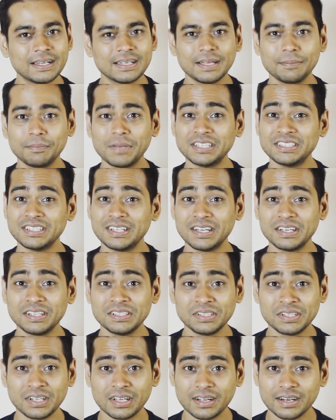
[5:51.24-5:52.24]

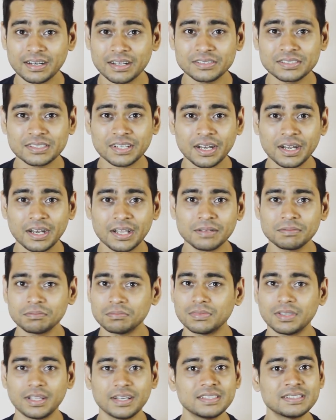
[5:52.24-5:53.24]
Imaginary understanding,
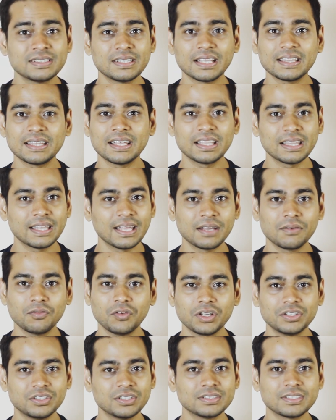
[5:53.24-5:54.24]
there is nothing there,
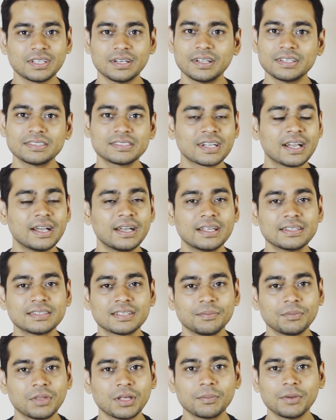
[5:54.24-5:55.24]
we are just understanding
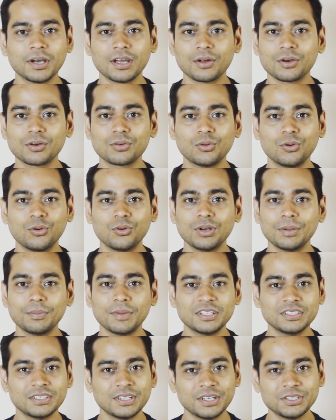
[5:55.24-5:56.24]
something by our own
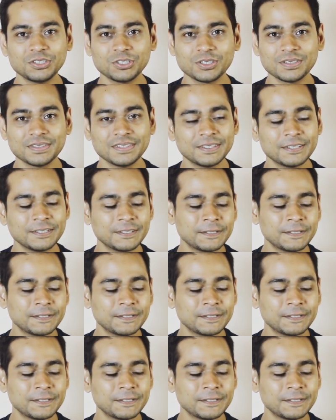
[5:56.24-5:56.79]
imagination.